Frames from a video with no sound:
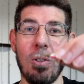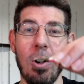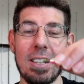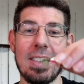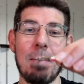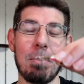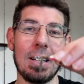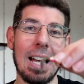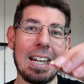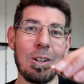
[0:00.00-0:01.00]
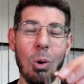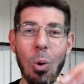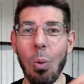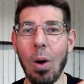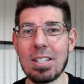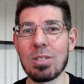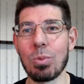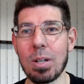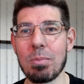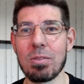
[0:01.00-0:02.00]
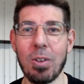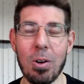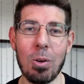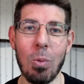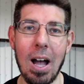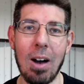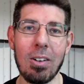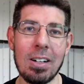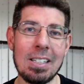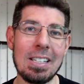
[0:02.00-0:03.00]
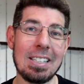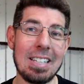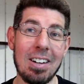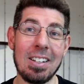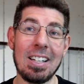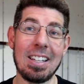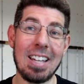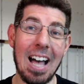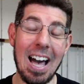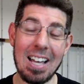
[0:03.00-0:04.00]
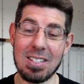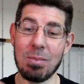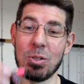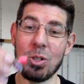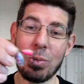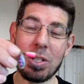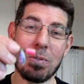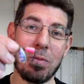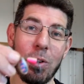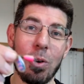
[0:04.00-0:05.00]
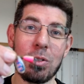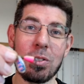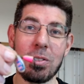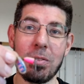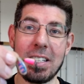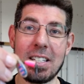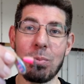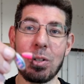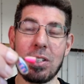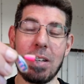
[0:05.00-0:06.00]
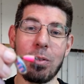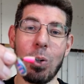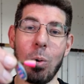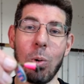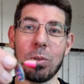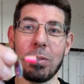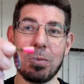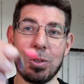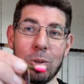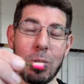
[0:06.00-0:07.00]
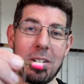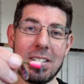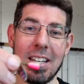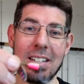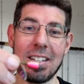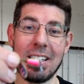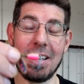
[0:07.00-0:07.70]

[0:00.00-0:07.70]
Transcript: find that blade always swims very well. Now there are some newish versions of this which they've called fluorescent,